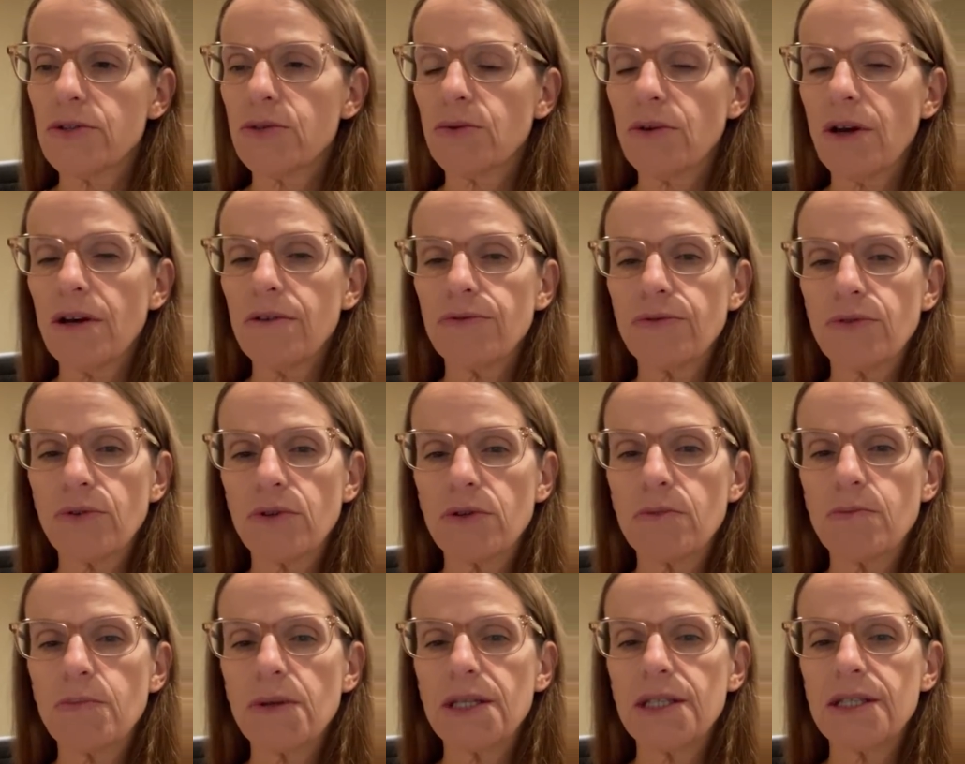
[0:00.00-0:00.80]
or
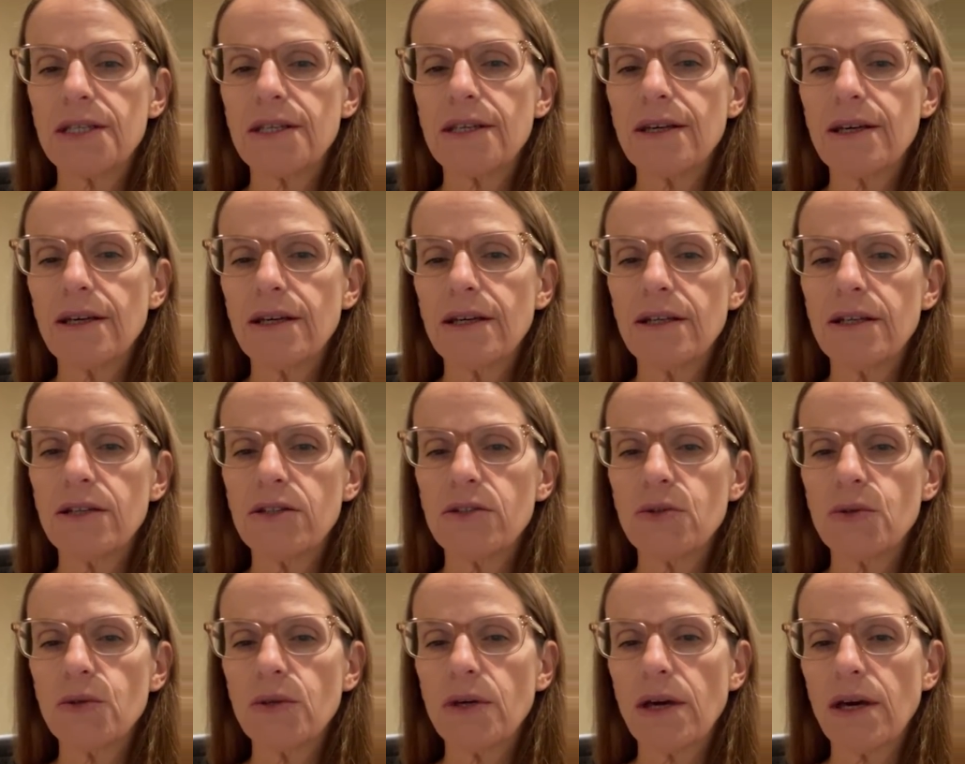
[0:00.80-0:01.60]
effort be taken
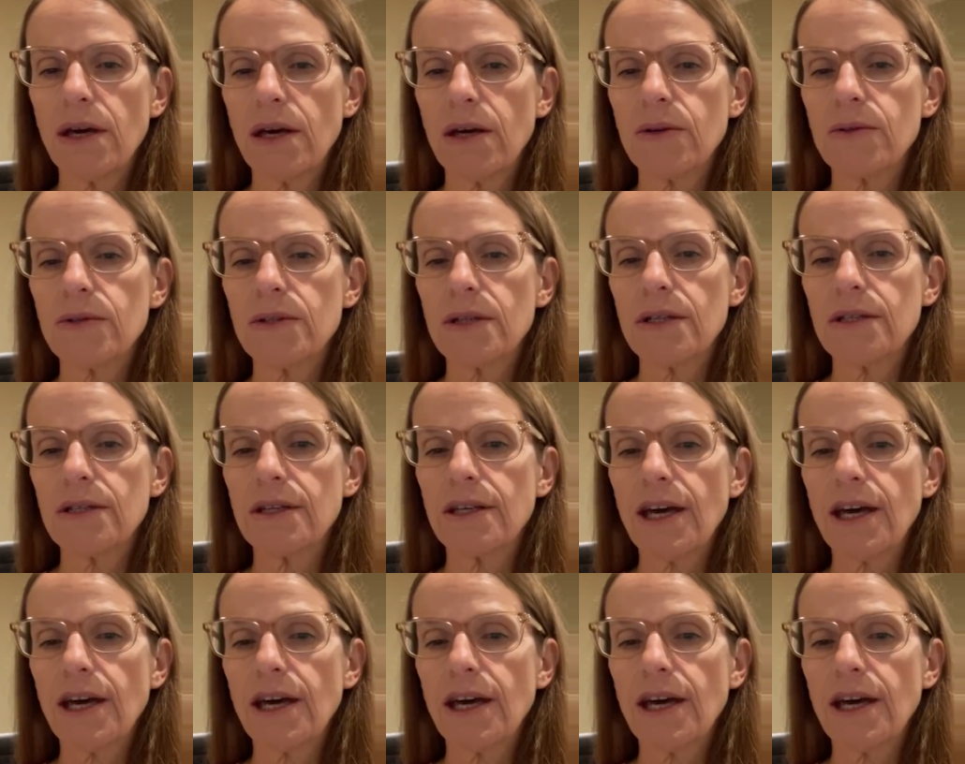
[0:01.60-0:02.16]
into account in the